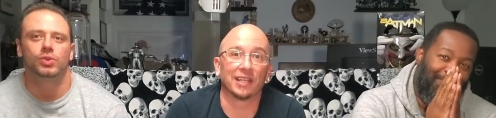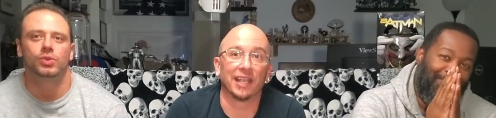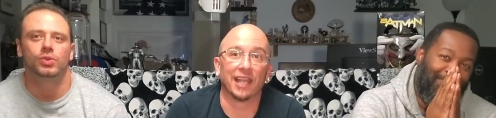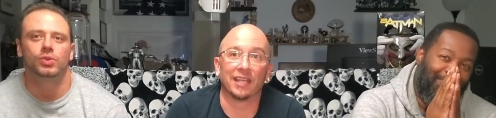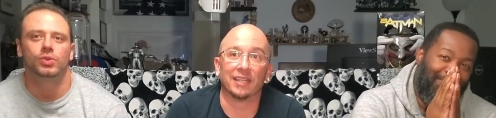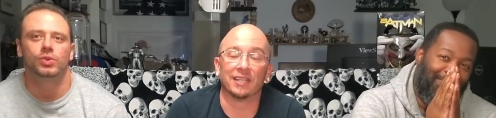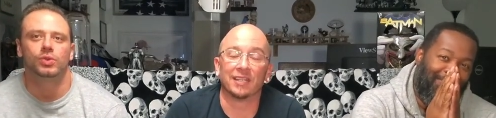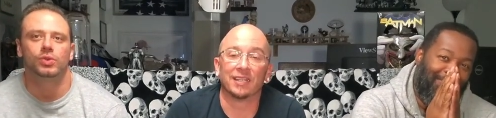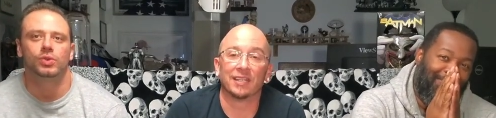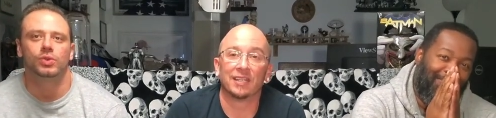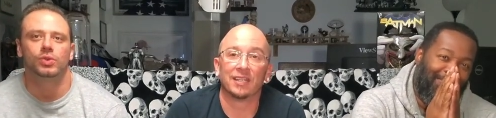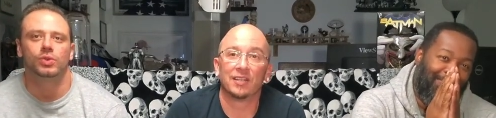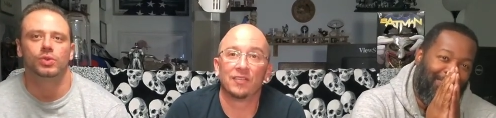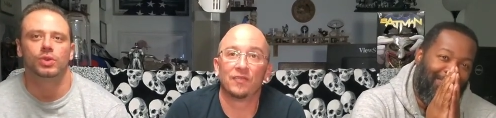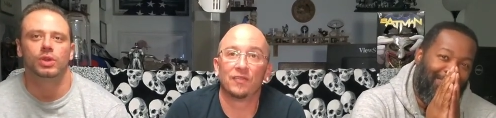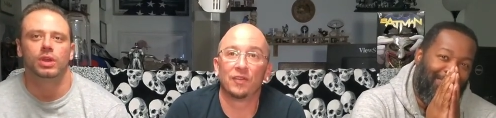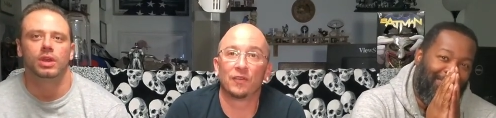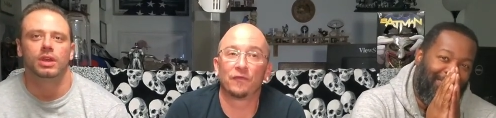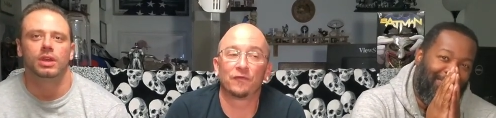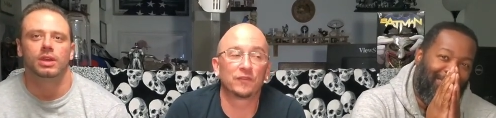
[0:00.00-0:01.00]
Speaker 1: Again,
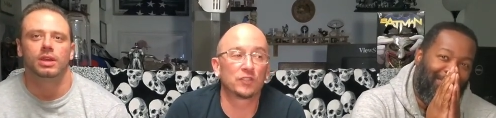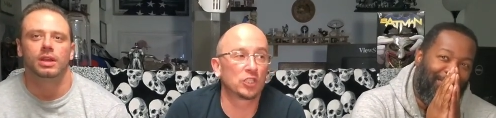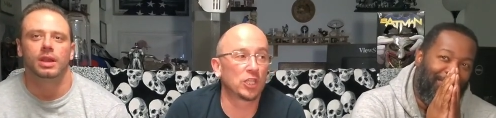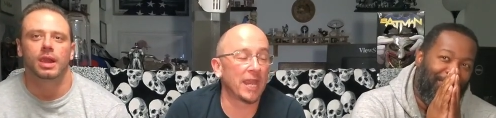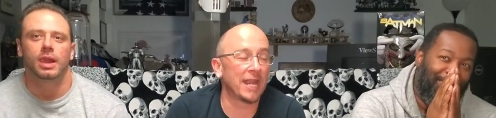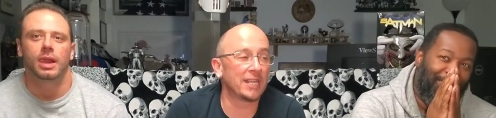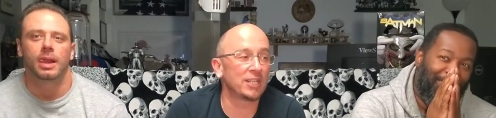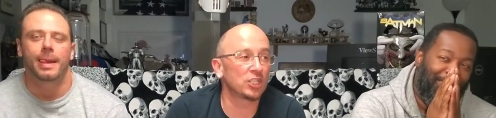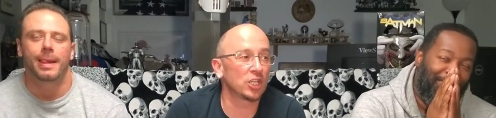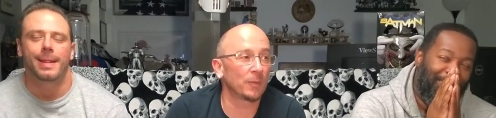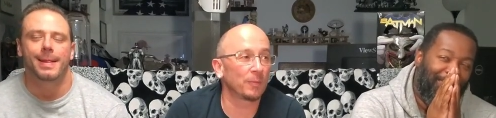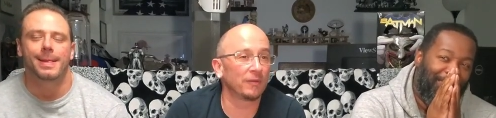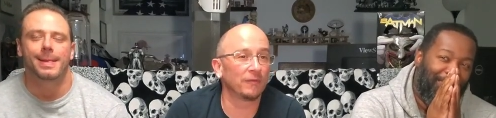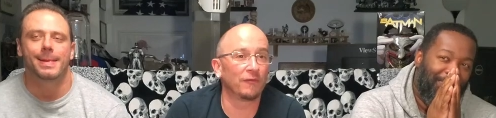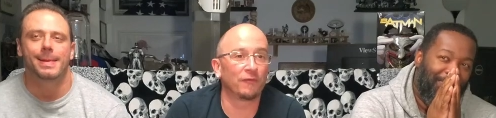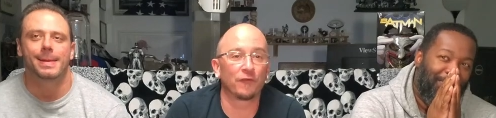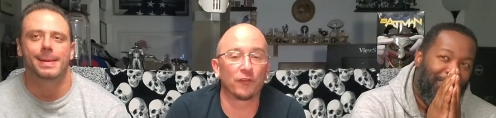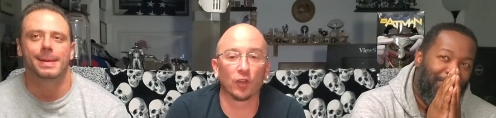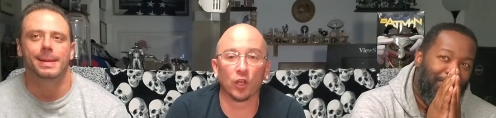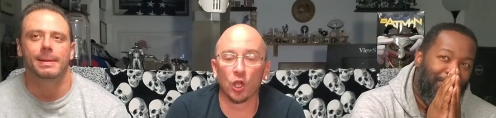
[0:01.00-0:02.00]
the change up in
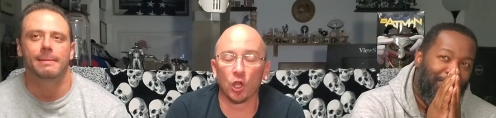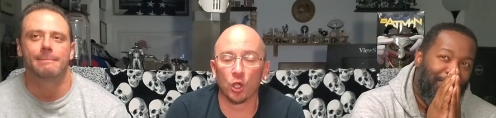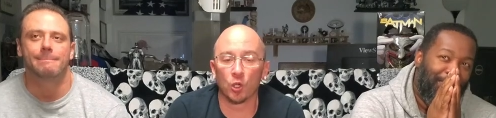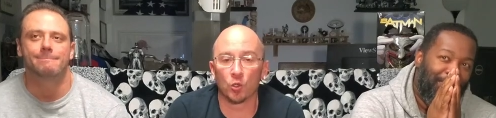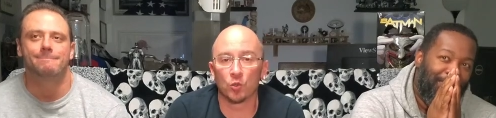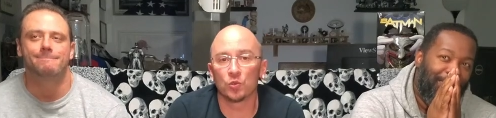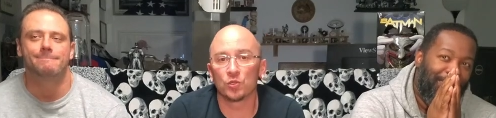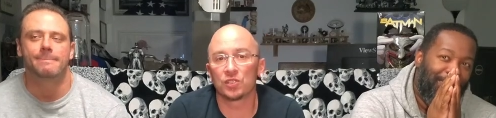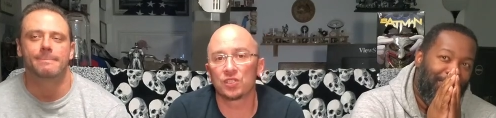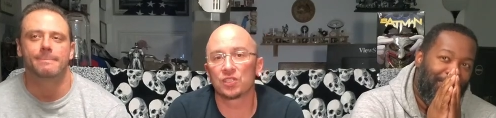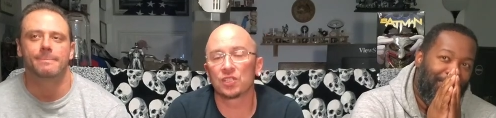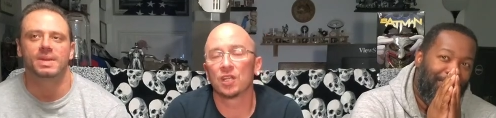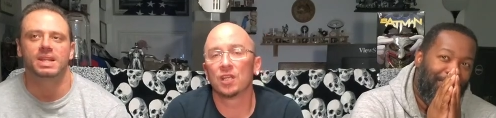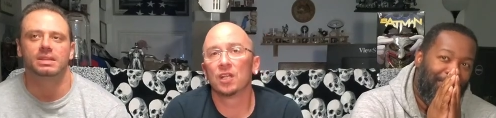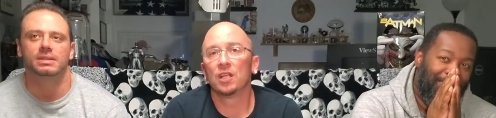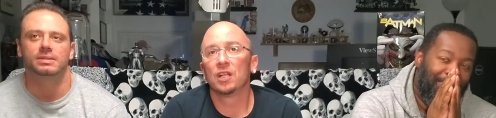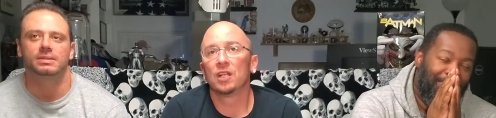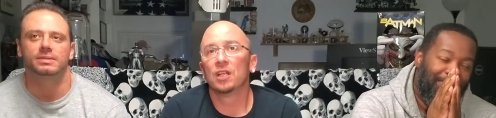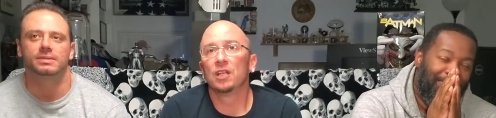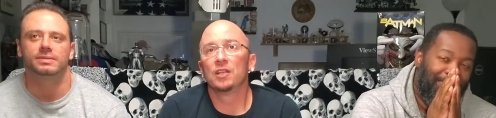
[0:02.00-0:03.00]
flows,
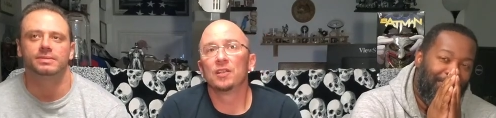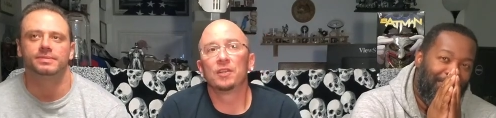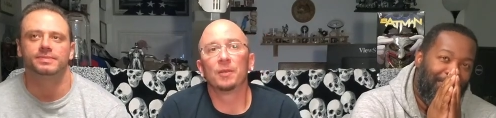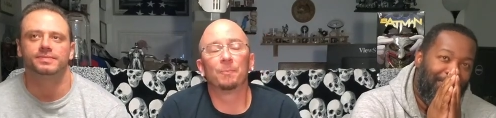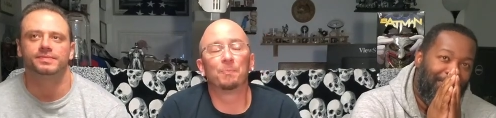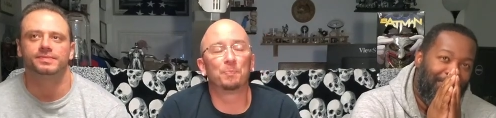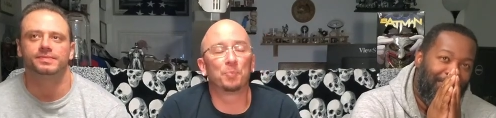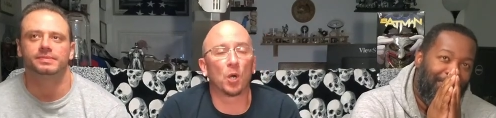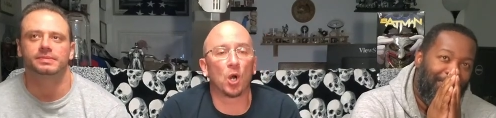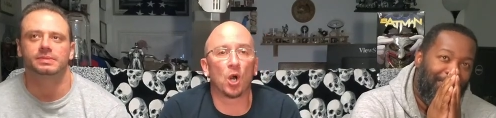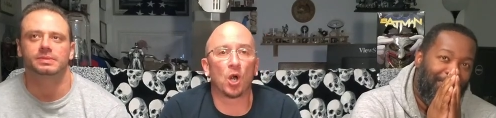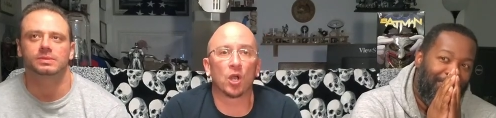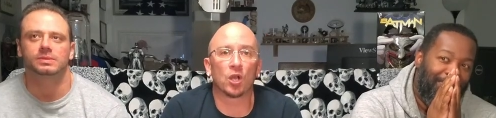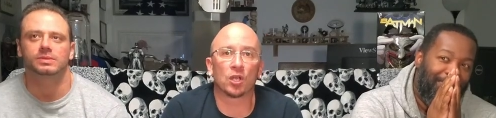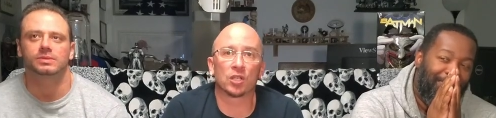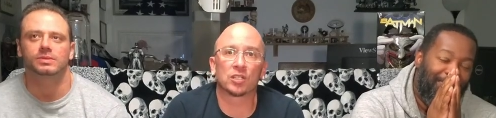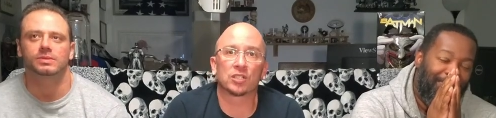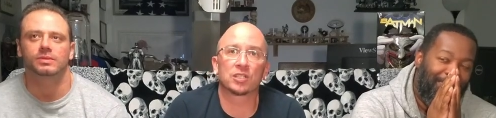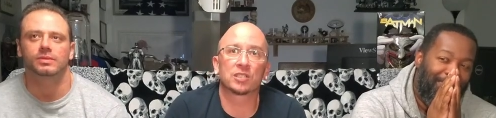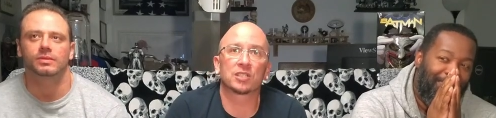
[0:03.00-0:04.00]
mm. the
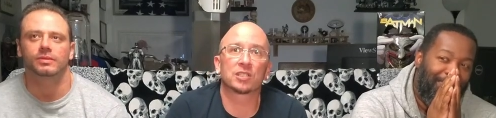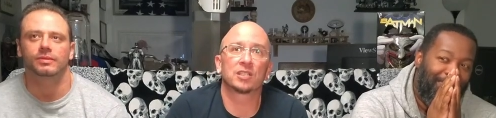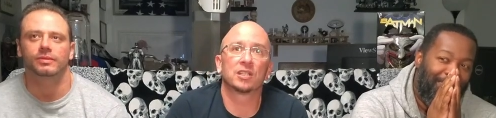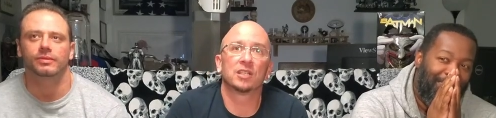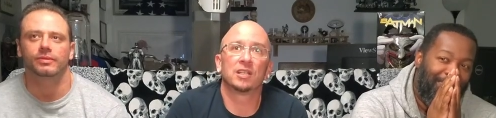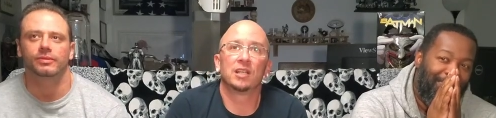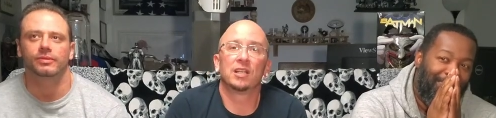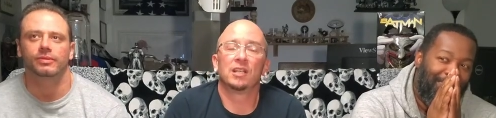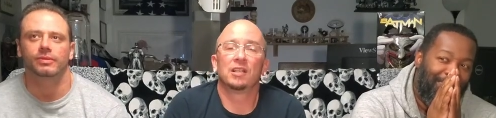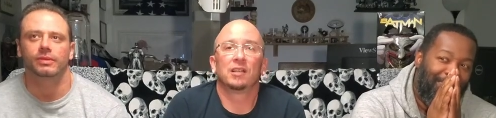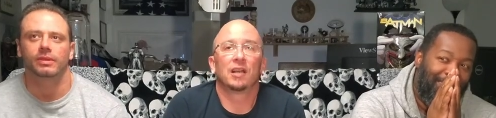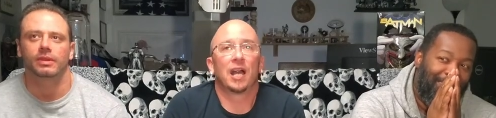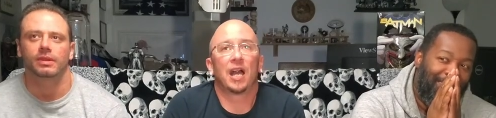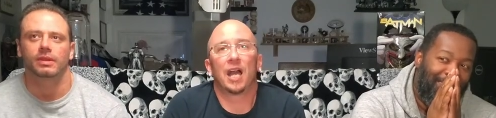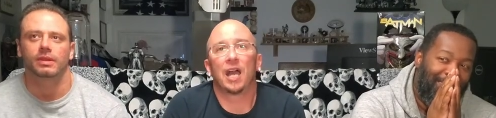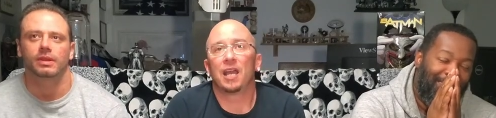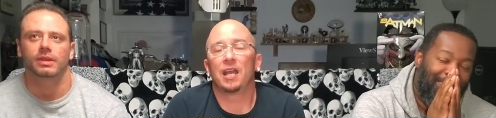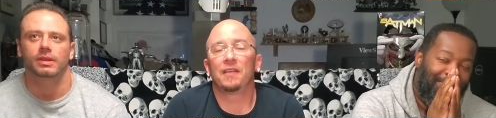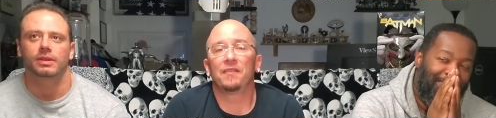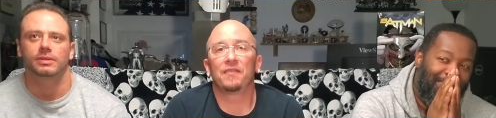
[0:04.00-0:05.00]
bars,
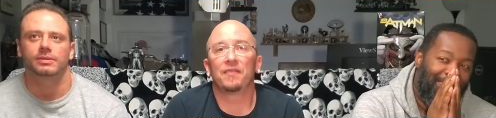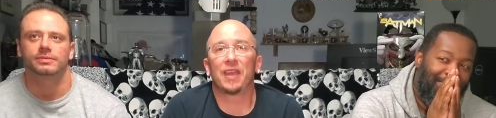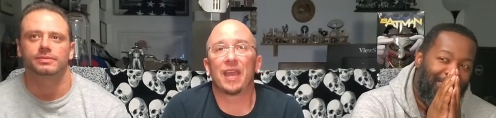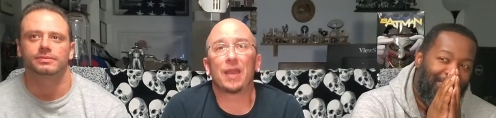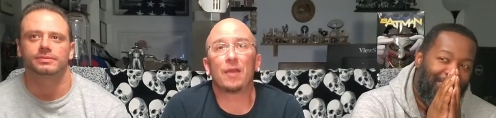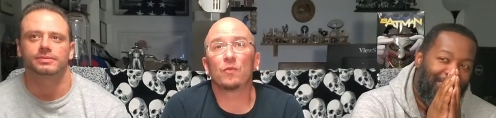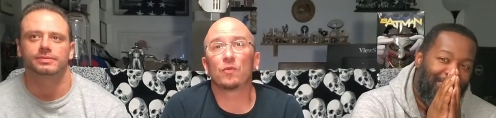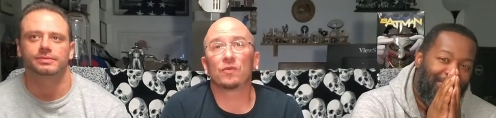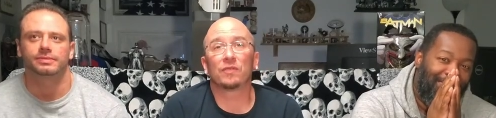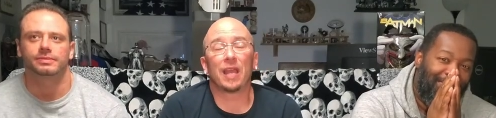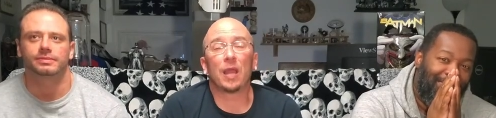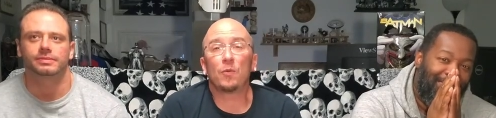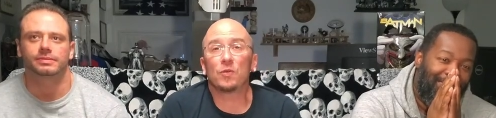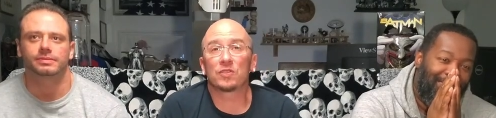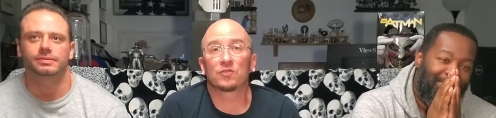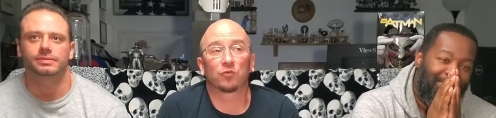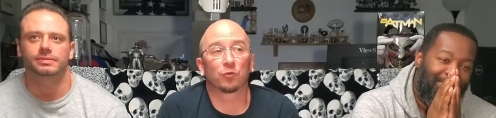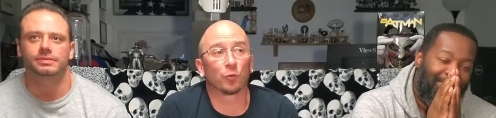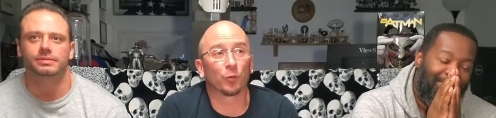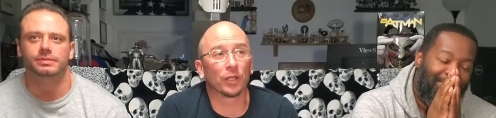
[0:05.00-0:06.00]
that that was
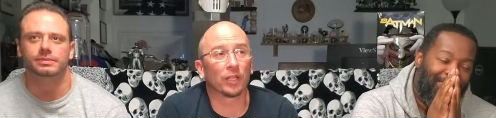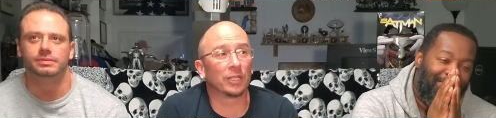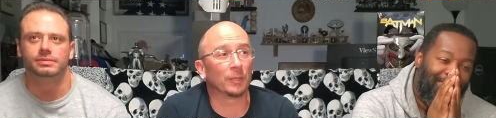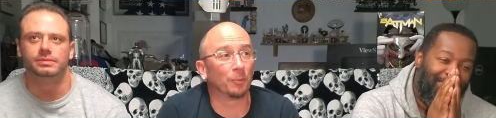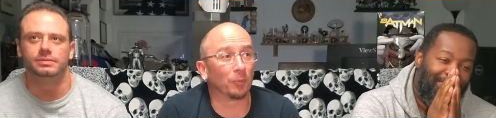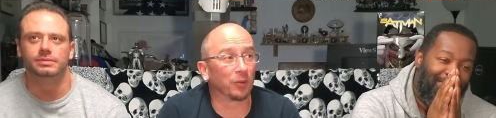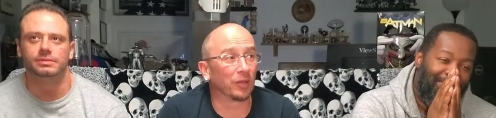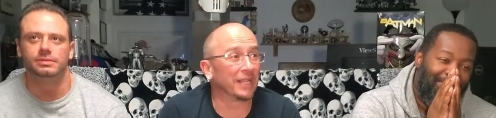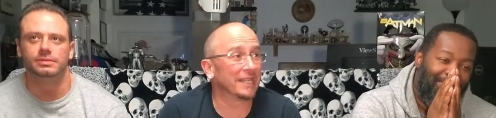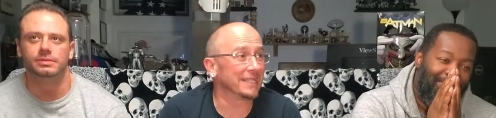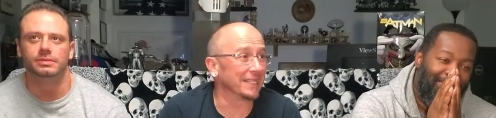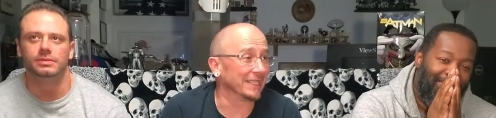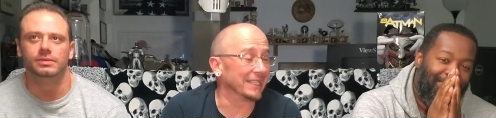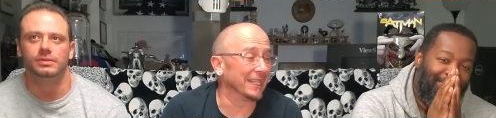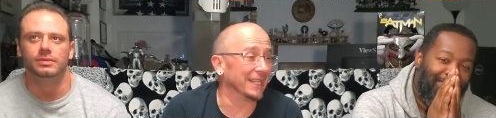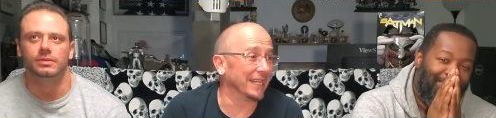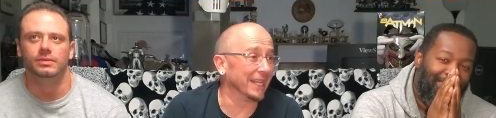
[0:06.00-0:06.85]
really pleasing to